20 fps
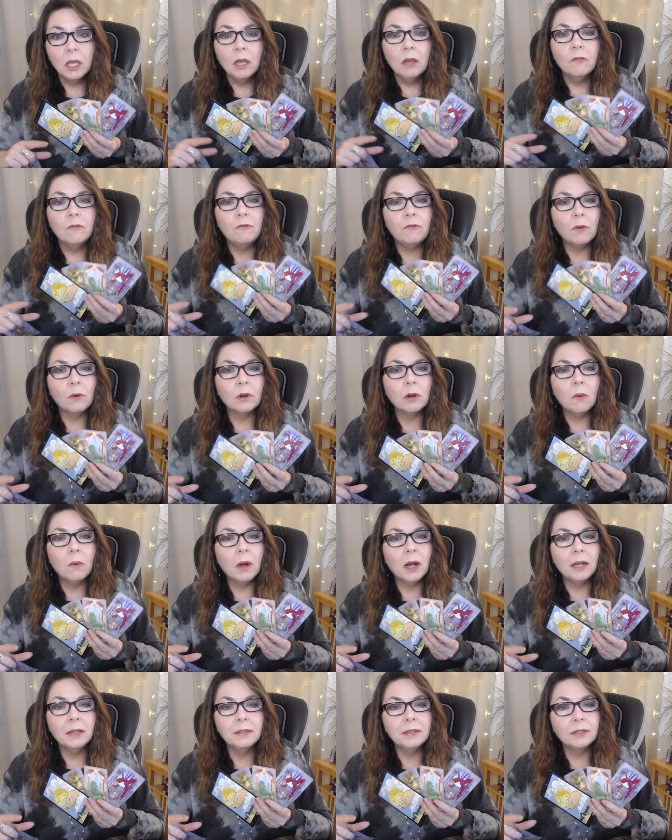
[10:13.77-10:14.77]
Four of
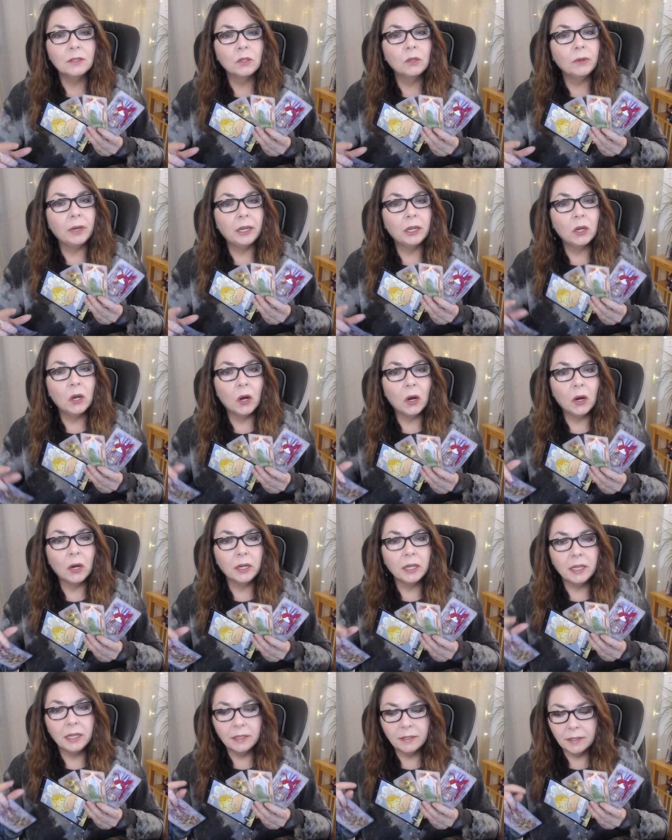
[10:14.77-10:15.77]
Wands is a great card.
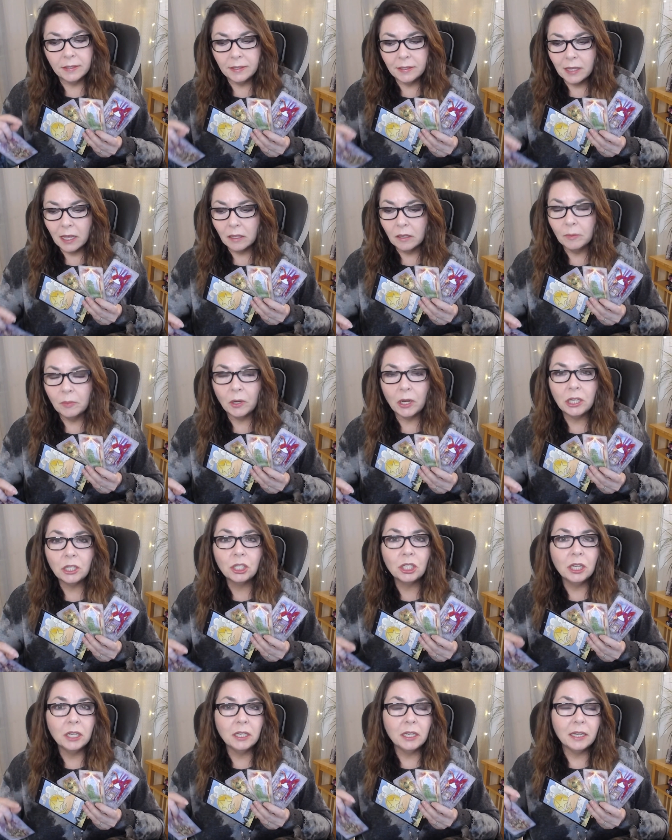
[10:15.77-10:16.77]
It's a
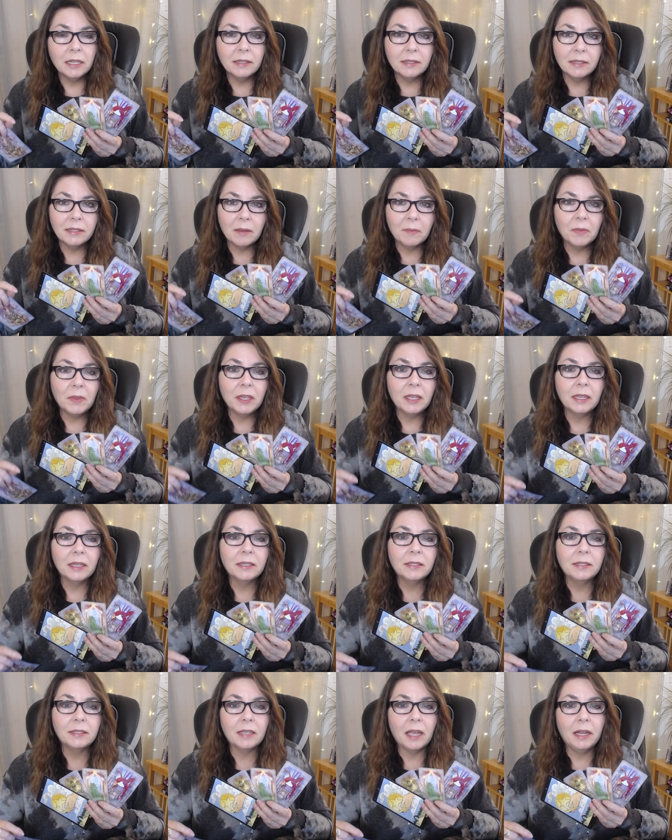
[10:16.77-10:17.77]
celebration, it's something
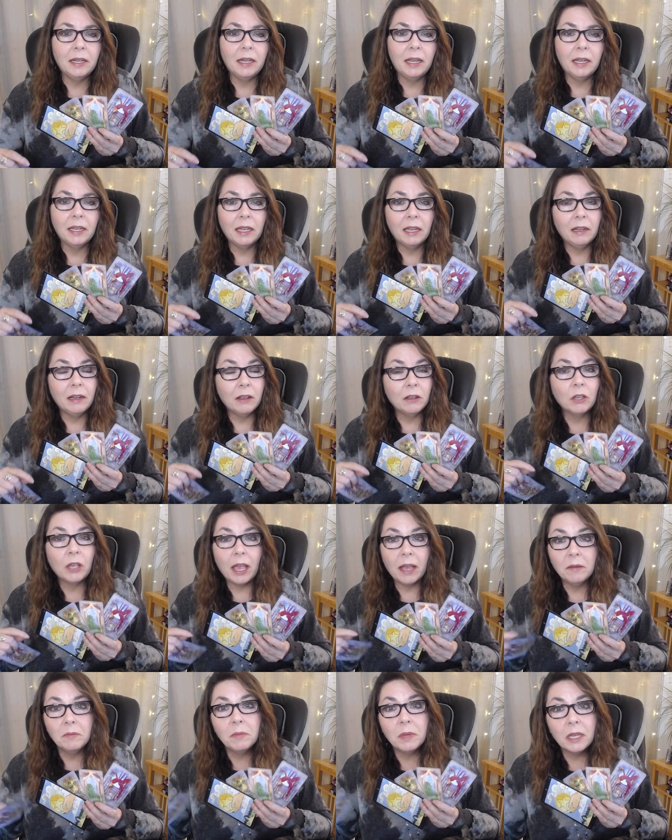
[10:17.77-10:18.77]
exciting. It, it
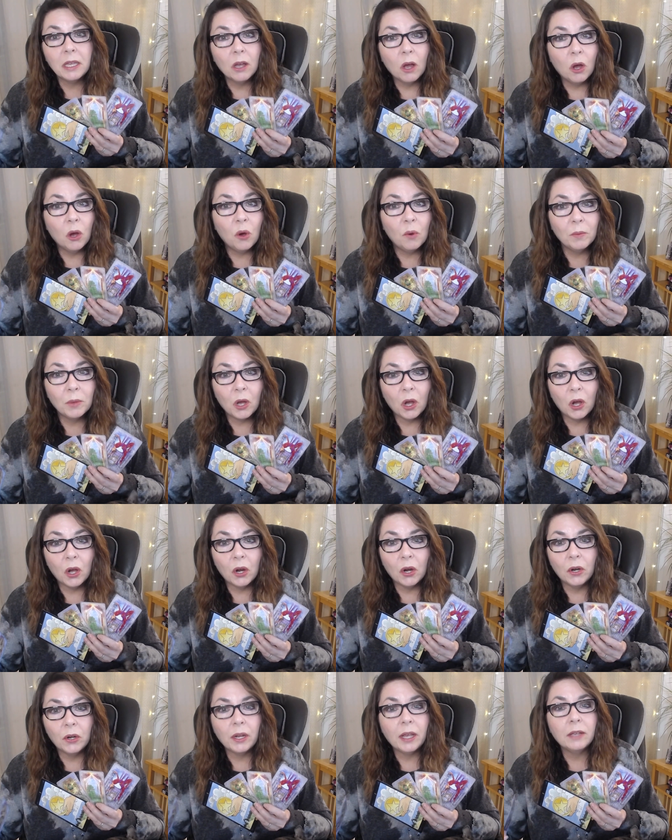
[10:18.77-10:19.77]
can be a home
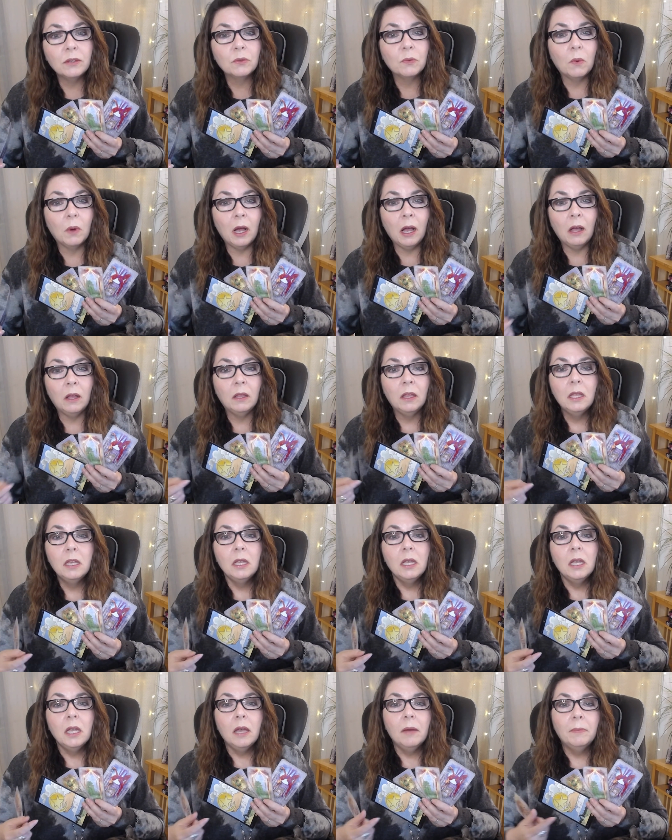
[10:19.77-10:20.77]
card as well.
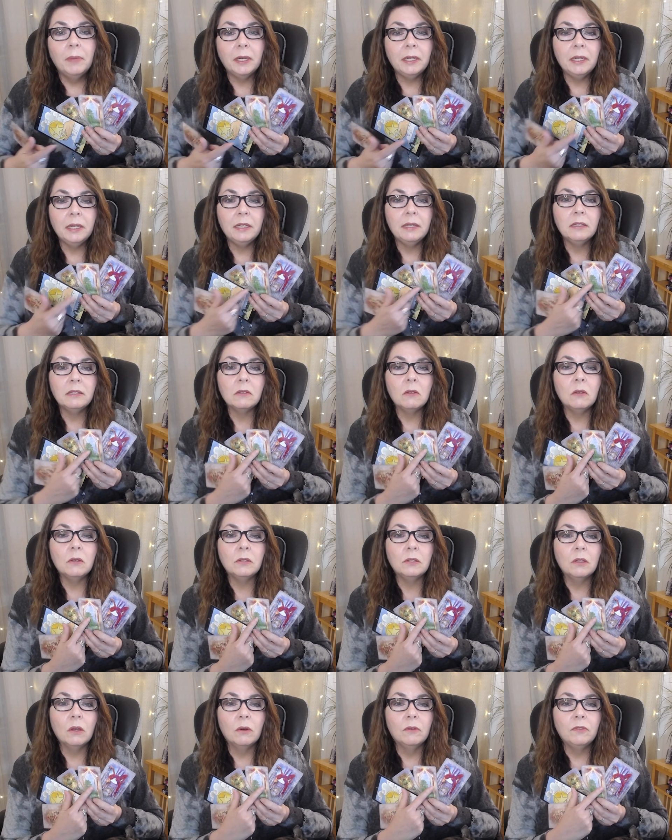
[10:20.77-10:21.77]
But it is
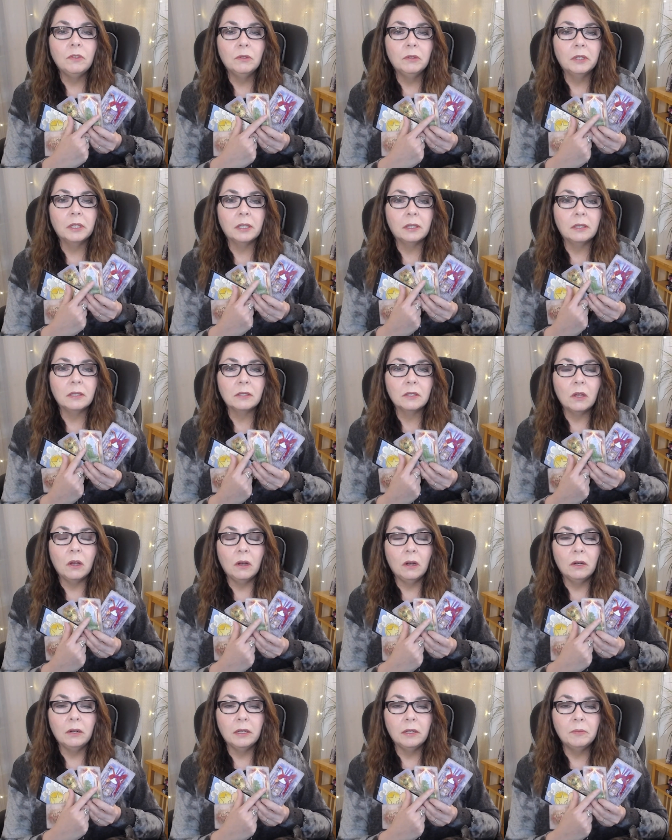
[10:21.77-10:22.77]
also, if you look at this
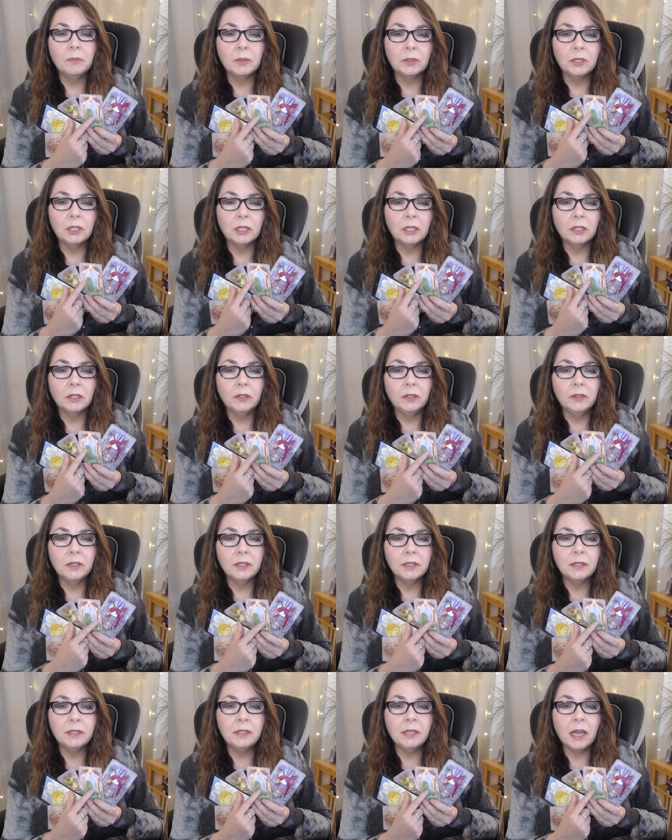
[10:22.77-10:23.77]
card in particular in
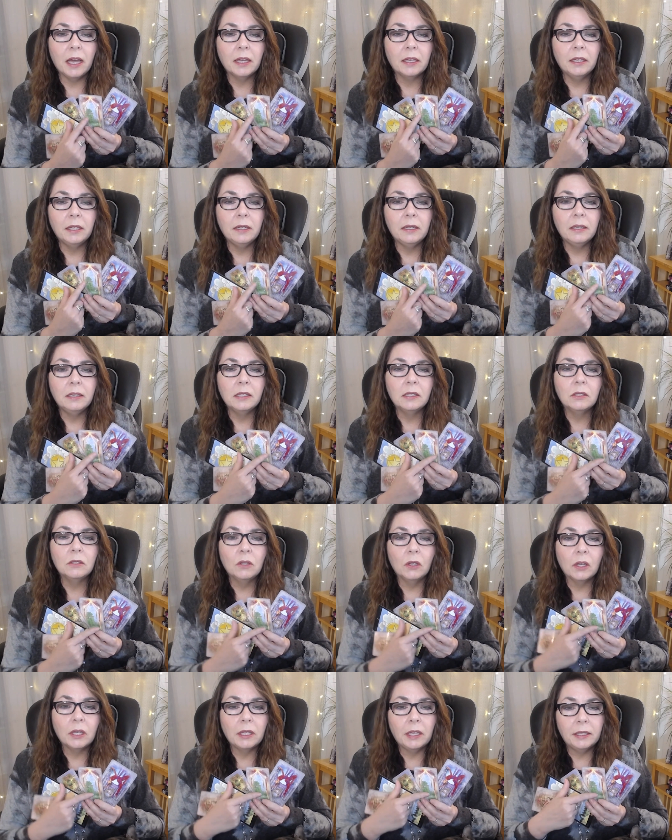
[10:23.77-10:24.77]
this deck, it is
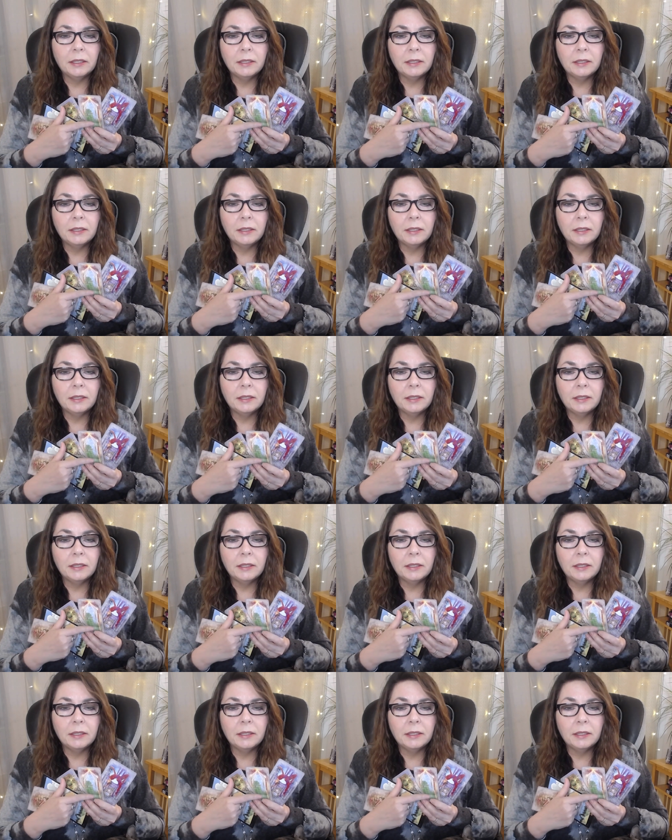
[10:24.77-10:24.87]
look like